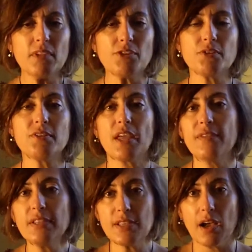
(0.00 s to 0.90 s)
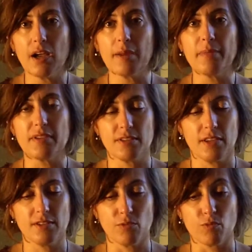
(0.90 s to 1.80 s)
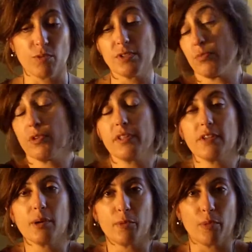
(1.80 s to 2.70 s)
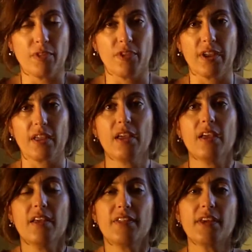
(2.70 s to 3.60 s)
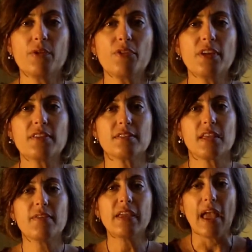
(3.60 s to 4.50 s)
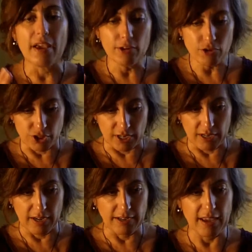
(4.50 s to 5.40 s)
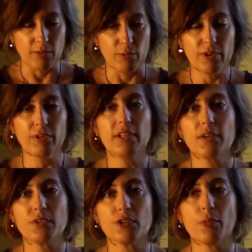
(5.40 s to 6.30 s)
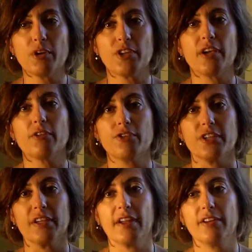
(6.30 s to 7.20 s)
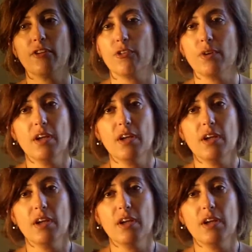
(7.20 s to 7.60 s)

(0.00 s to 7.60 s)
So saving time is, is, a, is really the number one thing. The other thing is saving energy. Again, we only have so much energy. And I know